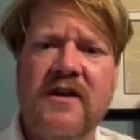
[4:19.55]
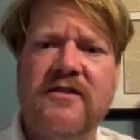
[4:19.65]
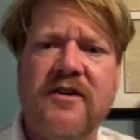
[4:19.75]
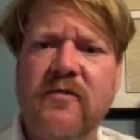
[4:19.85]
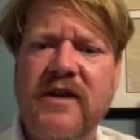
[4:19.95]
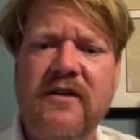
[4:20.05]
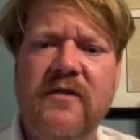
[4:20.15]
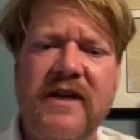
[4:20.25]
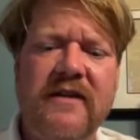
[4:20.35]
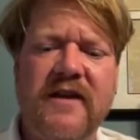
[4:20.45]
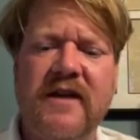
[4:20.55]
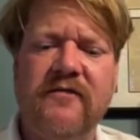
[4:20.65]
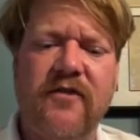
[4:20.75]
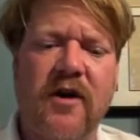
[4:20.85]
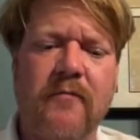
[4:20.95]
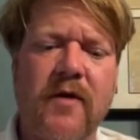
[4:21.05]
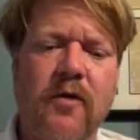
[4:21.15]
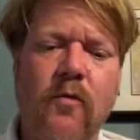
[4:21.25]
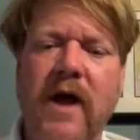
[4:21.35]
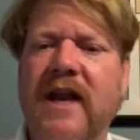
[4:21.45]
So we do anything from
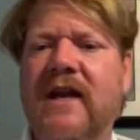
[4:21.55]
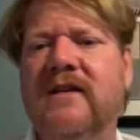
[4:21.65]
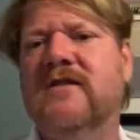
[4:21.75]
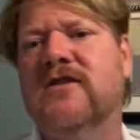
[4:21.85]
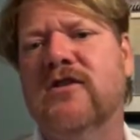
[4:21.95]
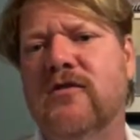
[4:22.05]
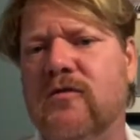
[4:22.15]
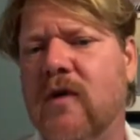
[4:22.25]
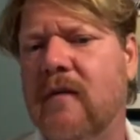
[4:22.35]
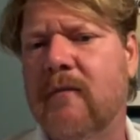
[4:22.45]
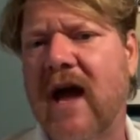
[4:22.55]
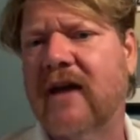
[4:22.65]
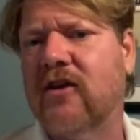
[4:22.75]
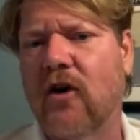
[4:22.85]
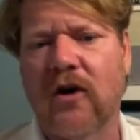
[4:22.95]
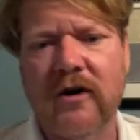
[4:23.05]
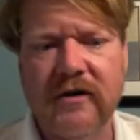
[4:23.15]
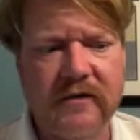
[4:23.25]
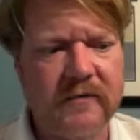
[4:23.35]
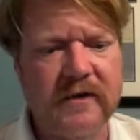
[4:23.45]
weddings to backyard